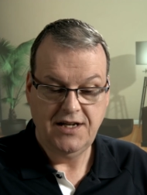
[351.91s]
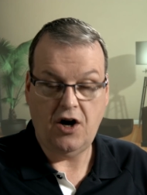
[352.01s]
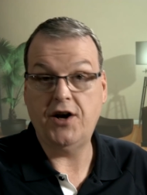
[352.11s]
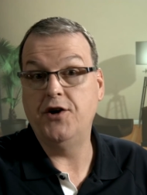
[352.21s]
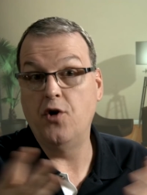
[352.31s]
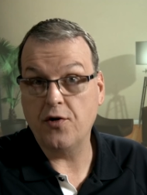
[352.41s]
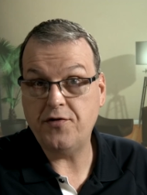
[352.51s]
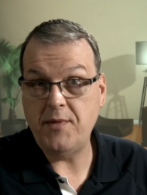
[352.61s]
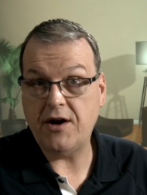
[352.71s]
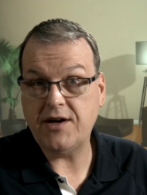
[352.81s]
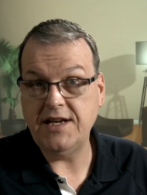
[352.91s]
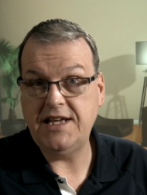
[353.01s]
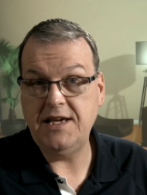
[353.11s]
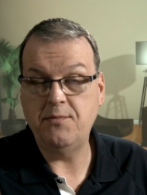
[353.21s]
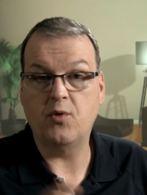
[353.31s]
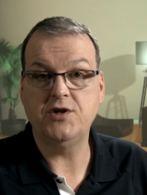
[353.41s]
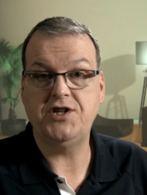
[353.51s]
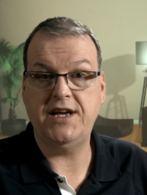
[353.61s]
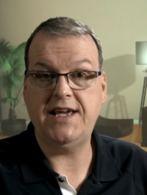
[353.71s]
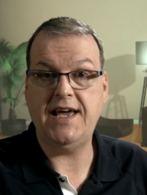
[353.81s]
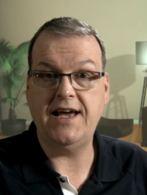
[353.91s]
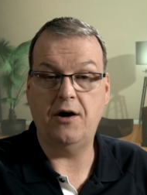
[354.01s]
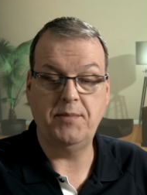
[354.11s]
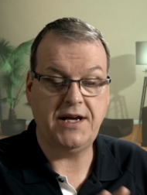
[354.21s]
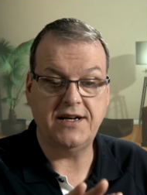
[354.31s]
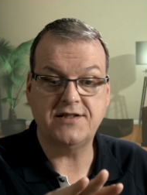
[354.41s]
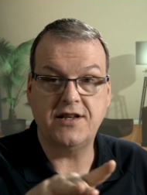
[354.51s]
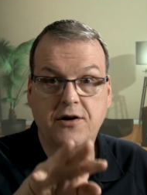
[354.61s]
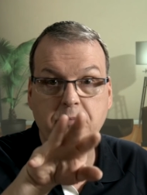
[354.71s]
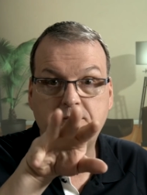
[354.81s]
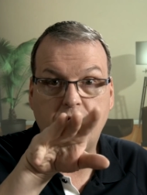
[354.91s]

on a North American keyboard JKL because they're,